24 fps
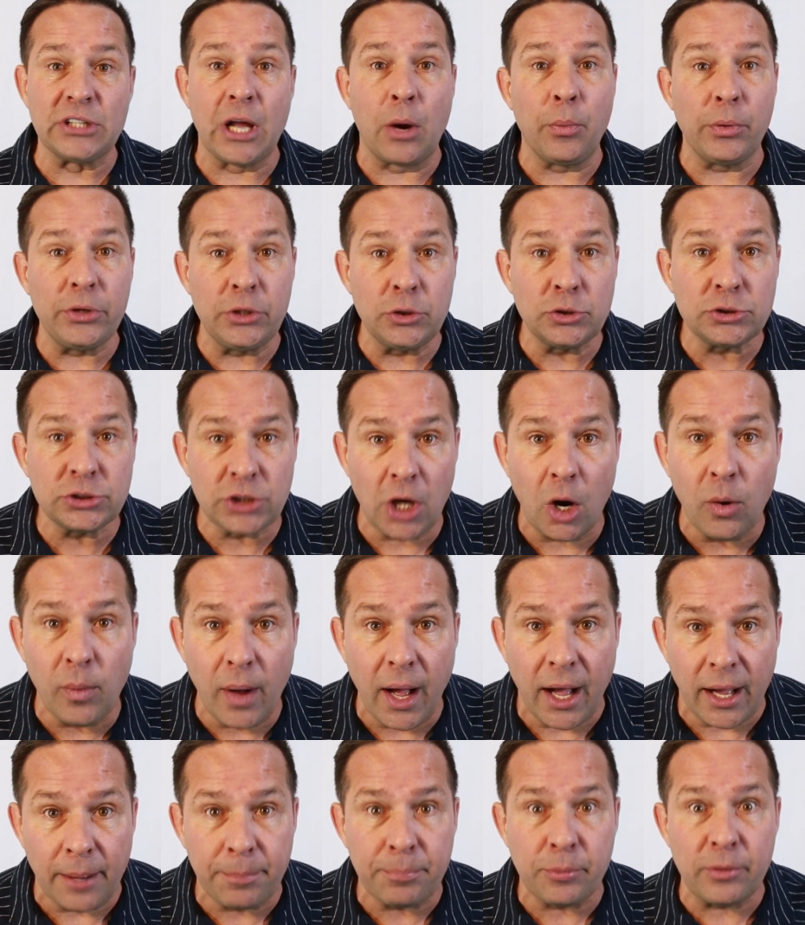Now, when you show
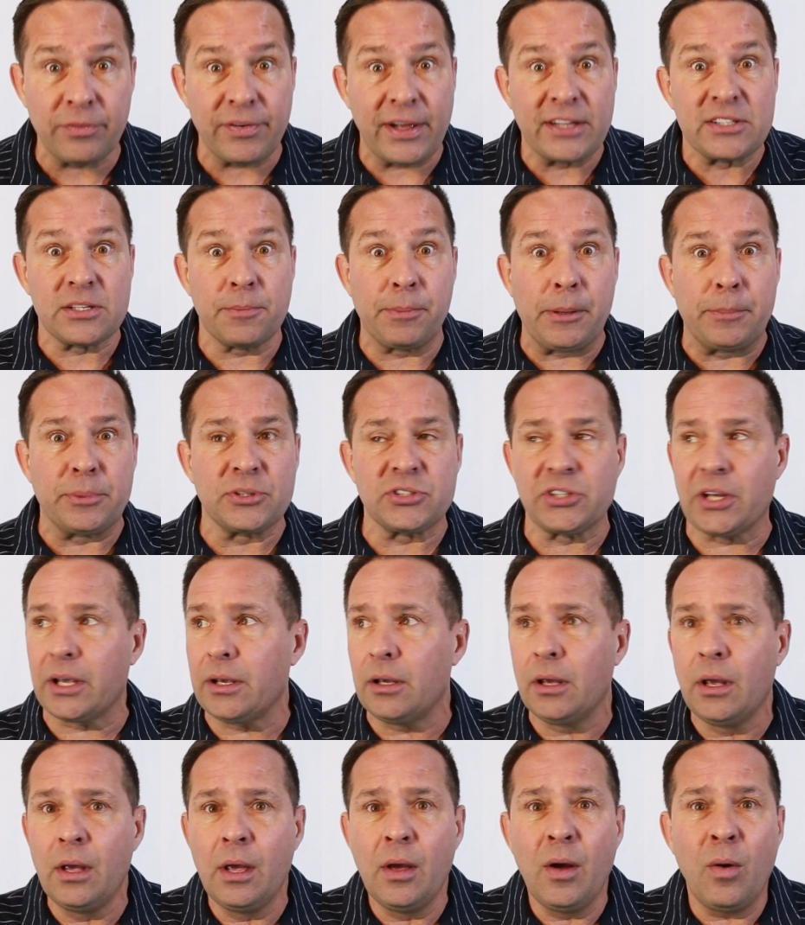up, we've had some people
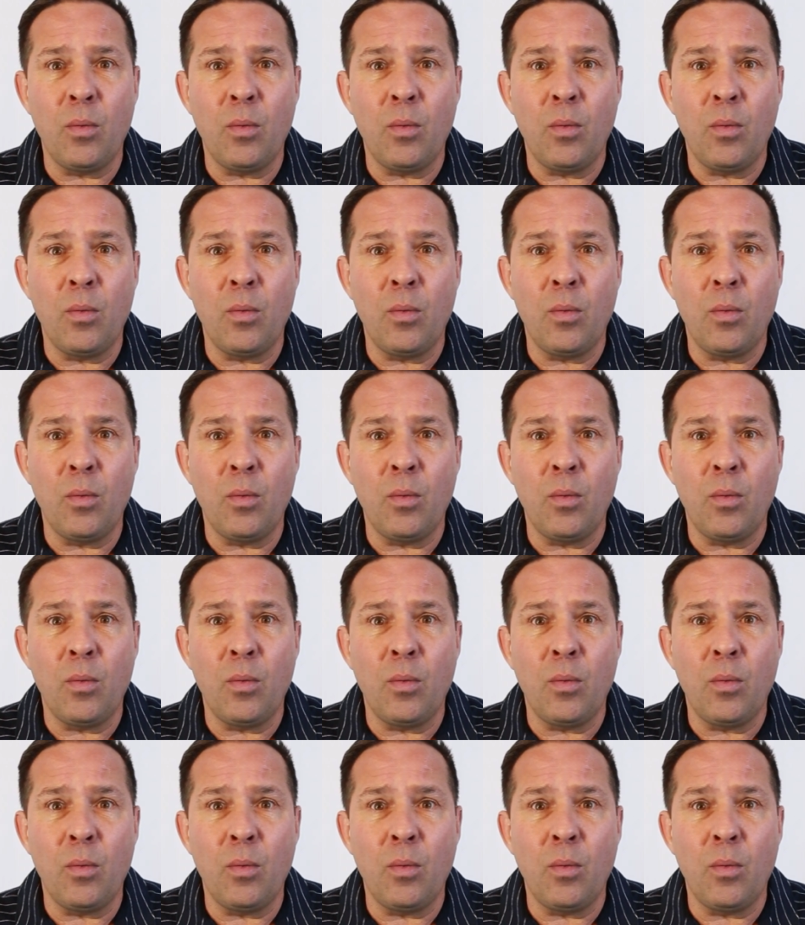say,